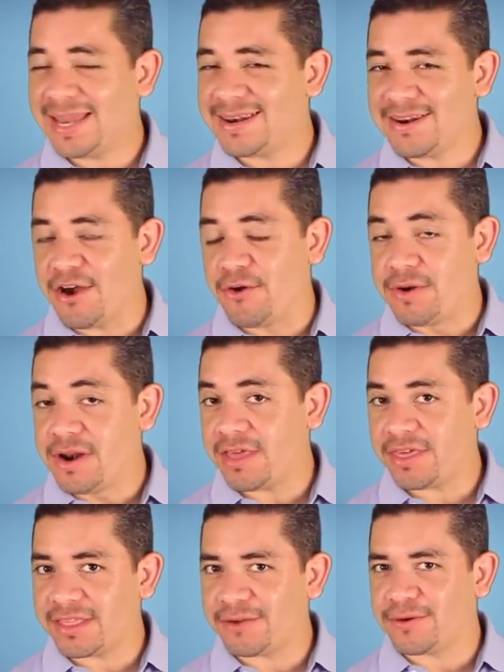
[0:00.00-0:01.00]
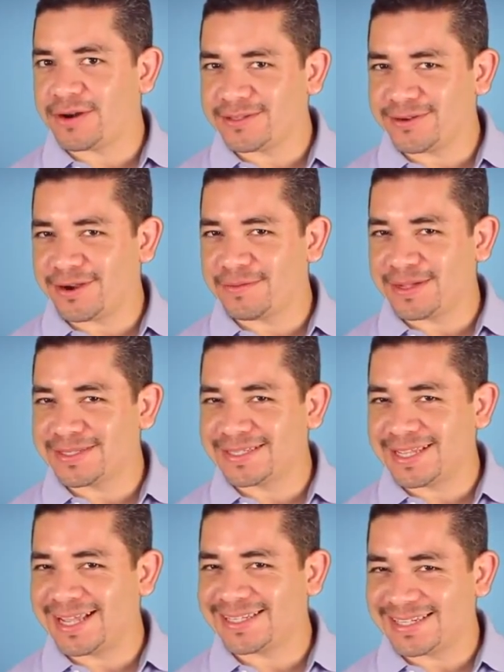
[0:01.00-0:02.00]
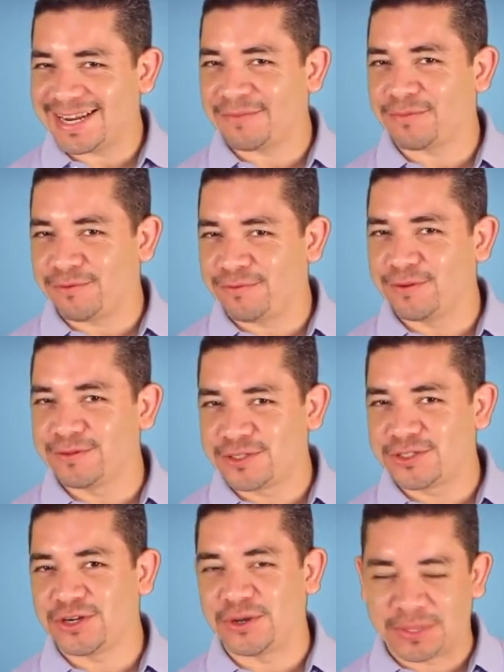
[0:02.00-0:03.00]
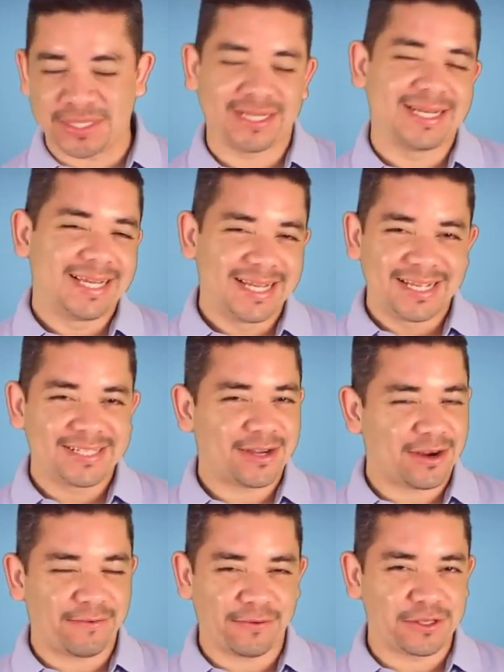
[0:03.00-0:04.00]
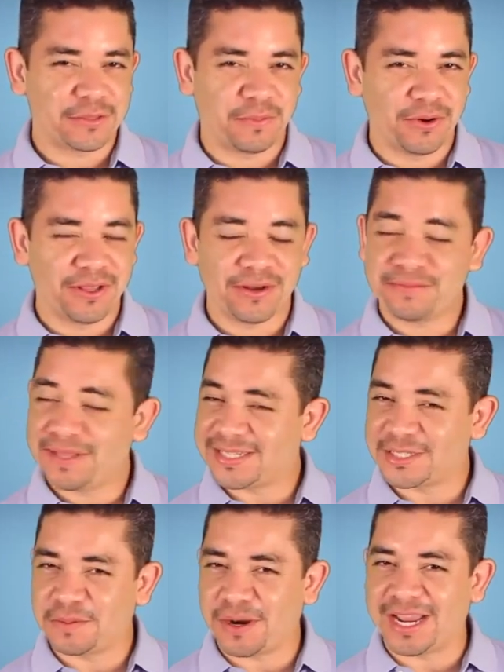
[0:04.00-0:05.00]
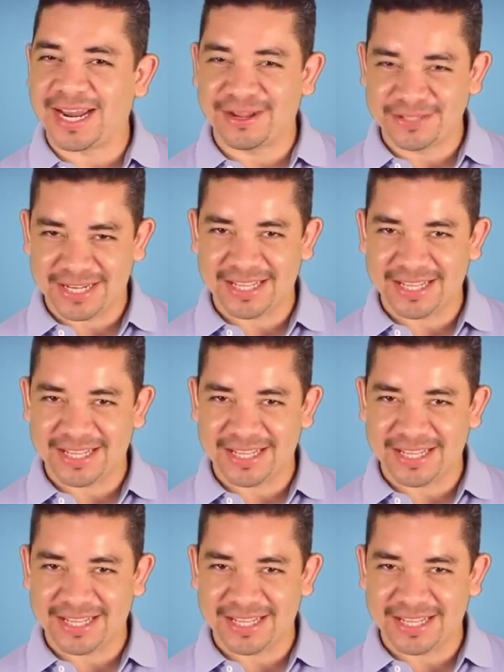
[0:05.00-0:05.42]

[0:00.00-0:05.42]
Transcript: and no, nothing that we're going to talk about today is an April Fool's joke. Sorry for the spoiler, this is Pocketnow